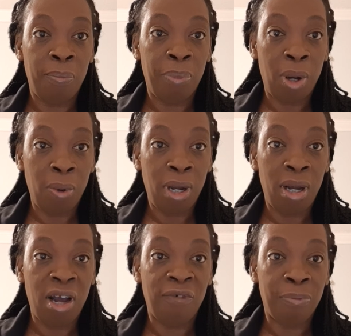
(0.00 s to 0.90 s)
Power
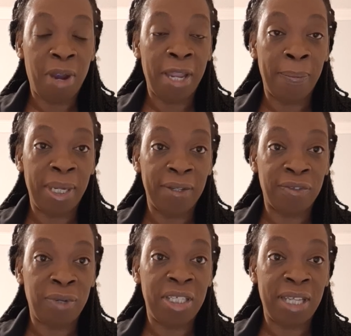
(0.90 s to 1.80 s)
of Prayer
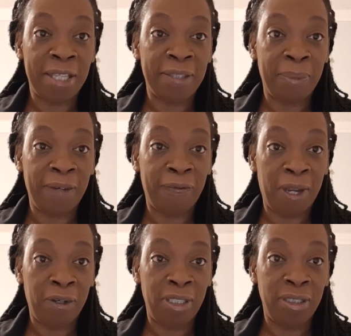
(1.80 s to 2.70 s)
Ministry, Jasmin
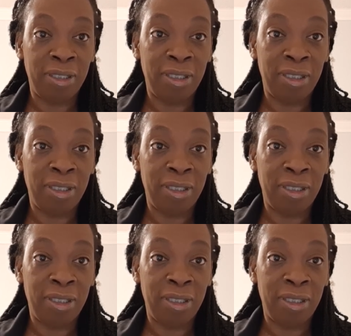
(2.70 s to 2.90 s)
Fearon.